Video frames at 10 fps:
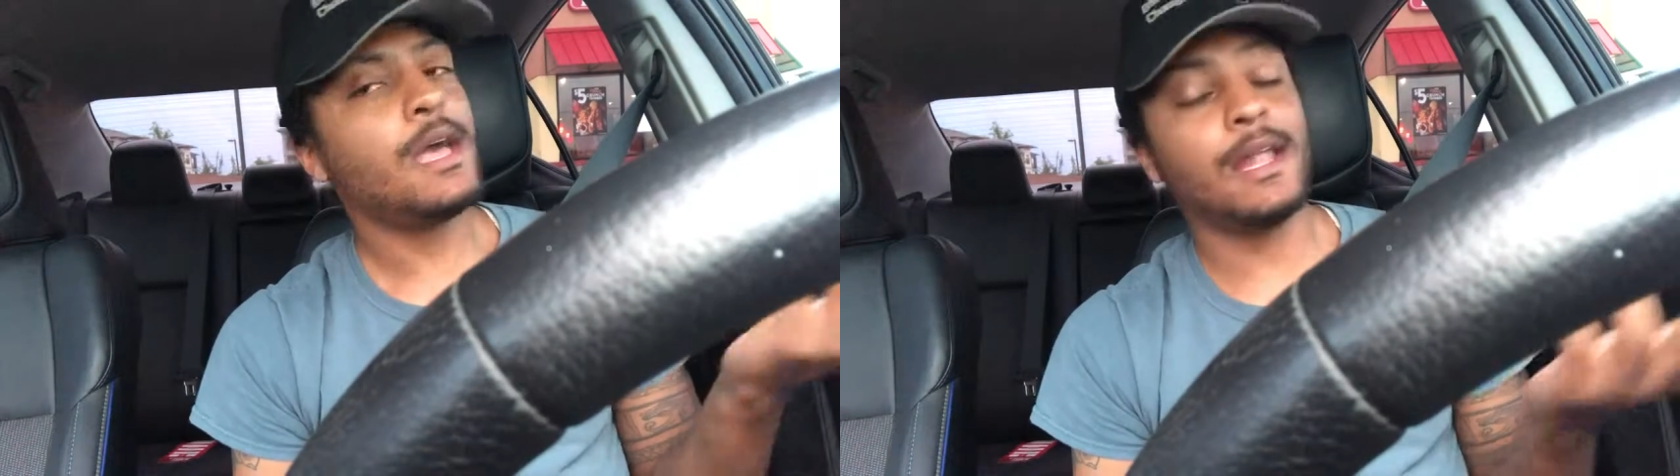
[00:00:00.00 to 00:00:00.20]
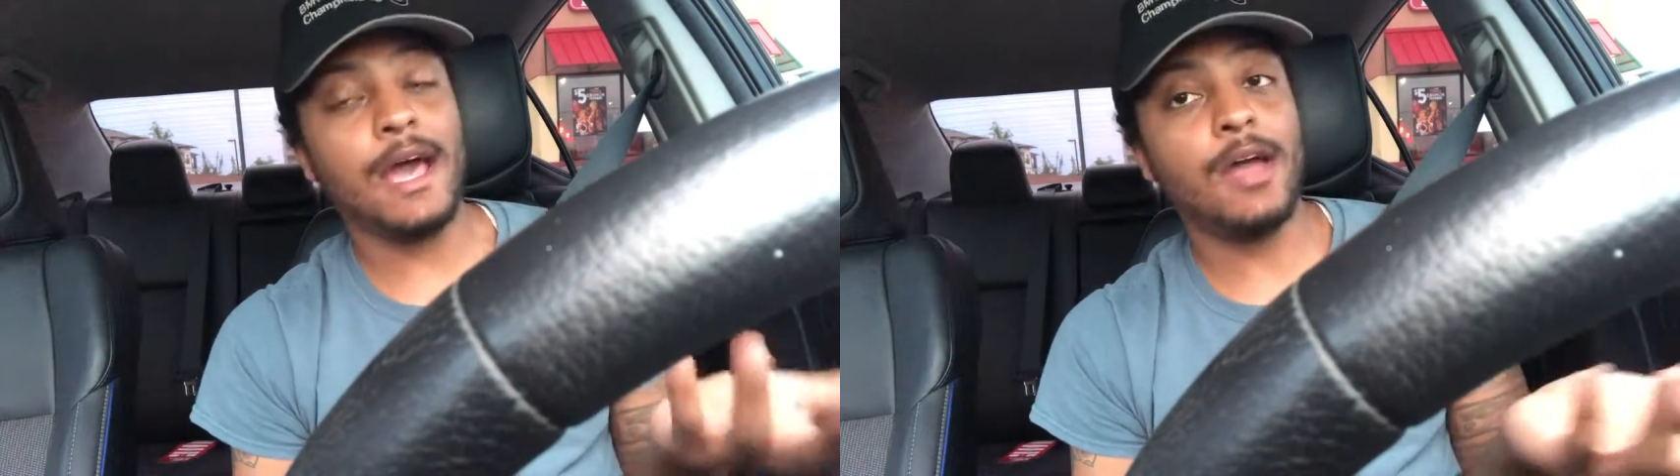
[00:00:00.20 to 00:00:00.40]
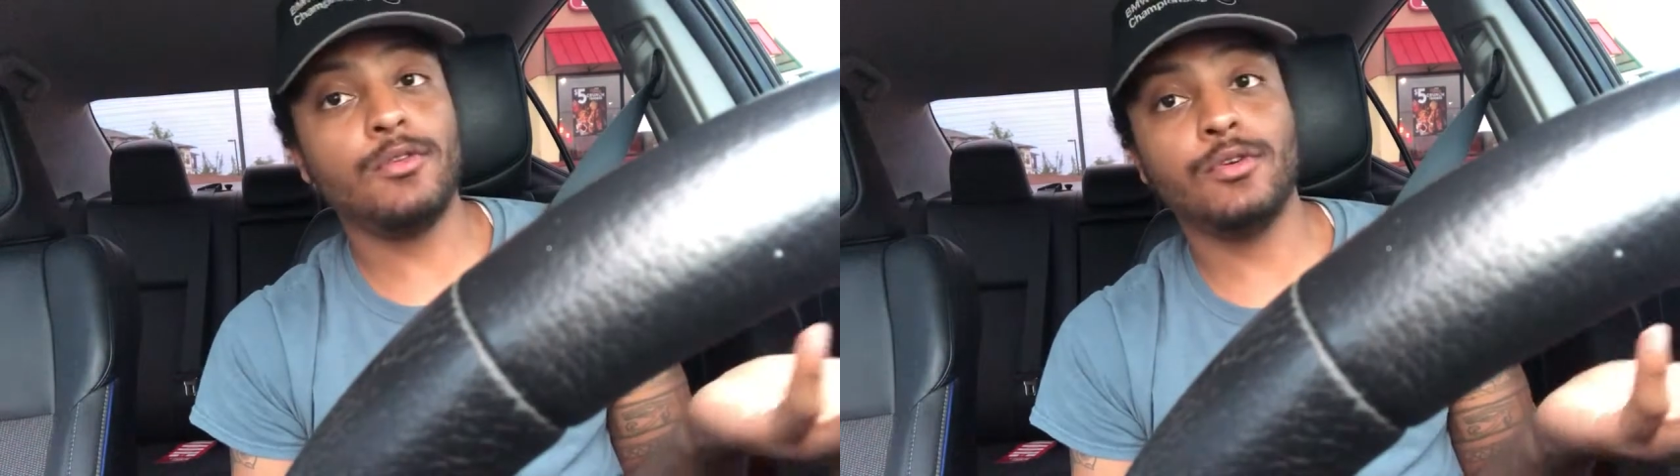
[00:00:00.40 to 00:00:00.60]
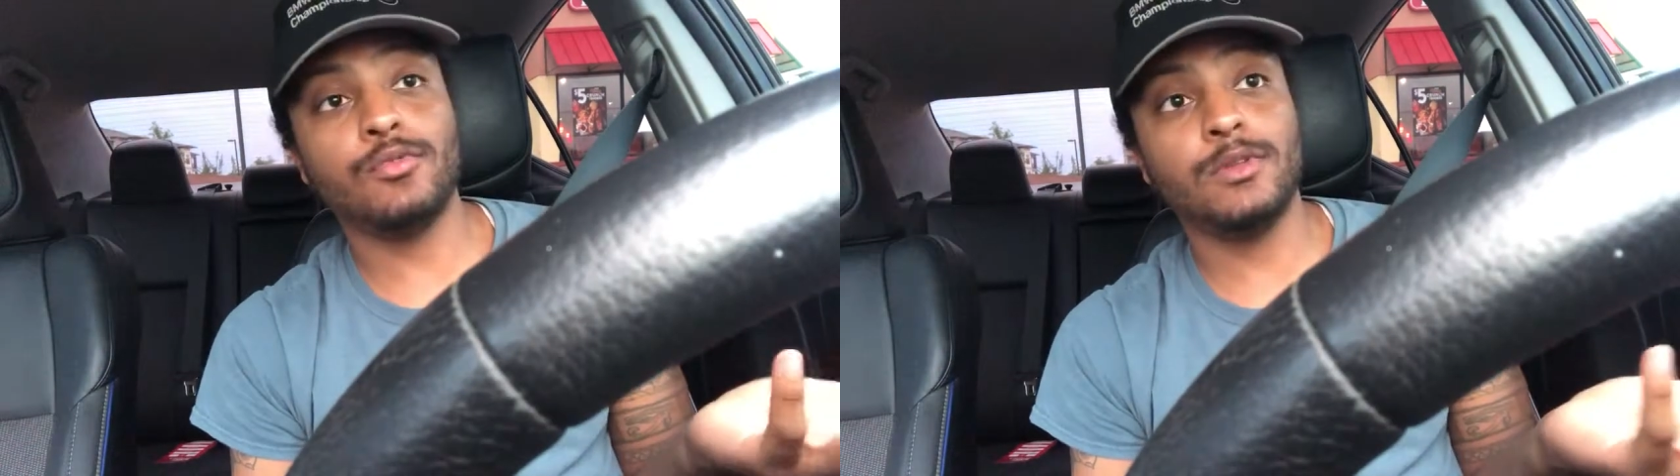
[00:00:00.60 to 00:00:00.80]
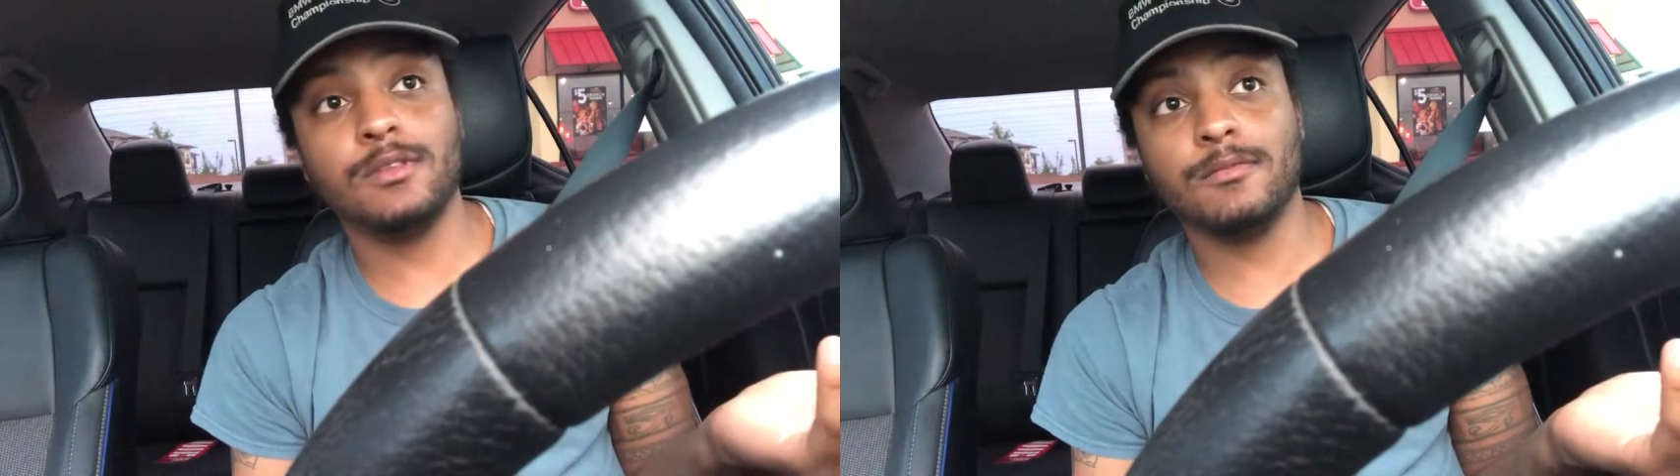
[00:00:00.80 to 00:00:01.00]
and I don't know
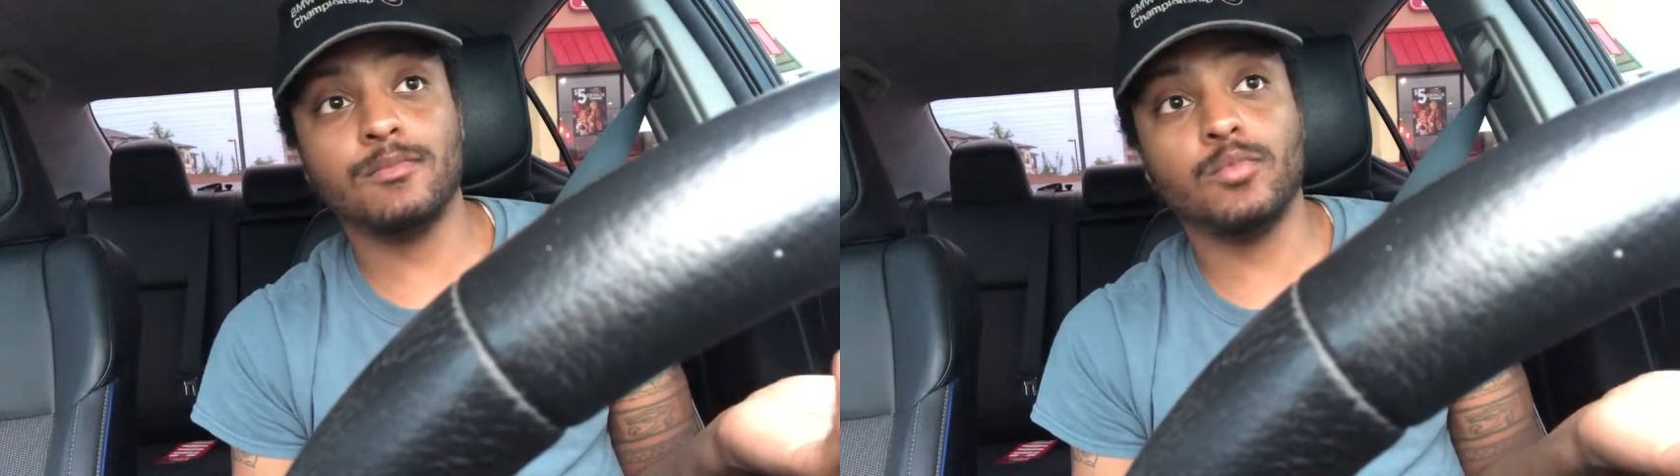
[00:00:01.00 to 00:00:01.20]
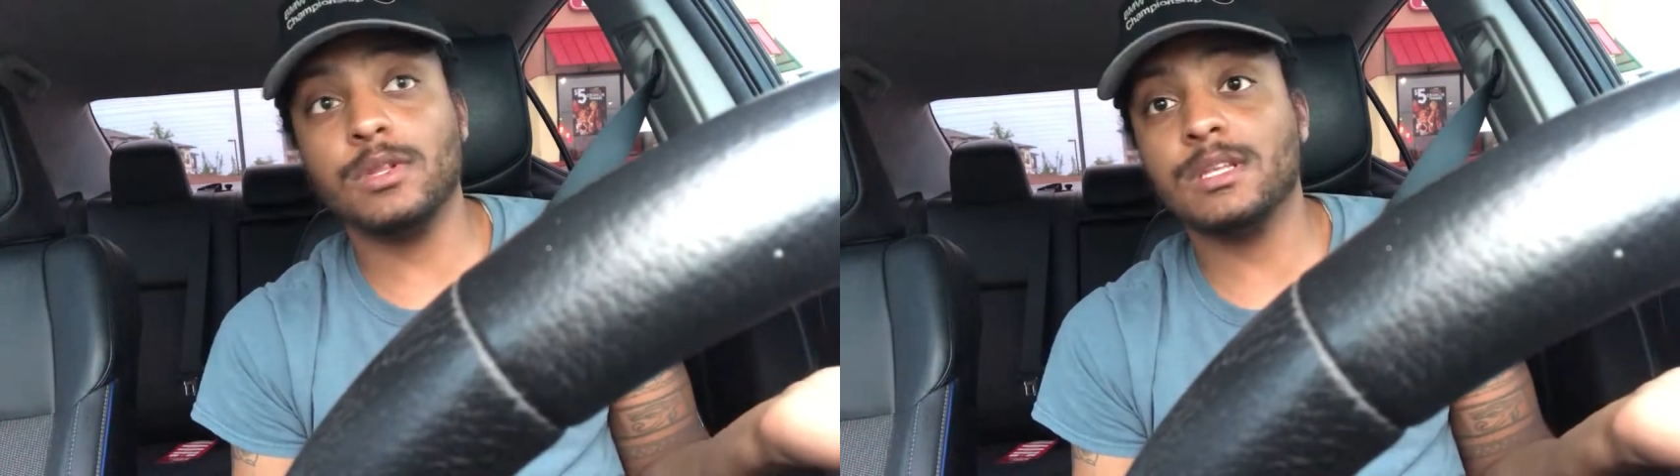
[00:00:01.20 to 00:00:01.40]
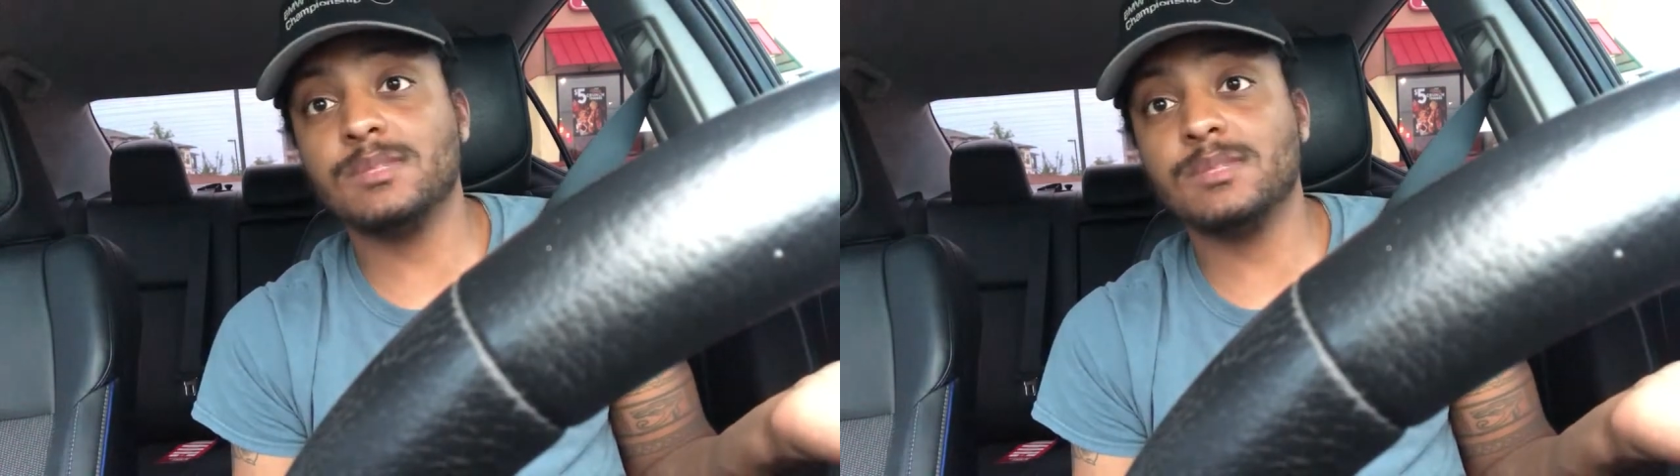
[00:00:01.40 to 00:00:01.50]
what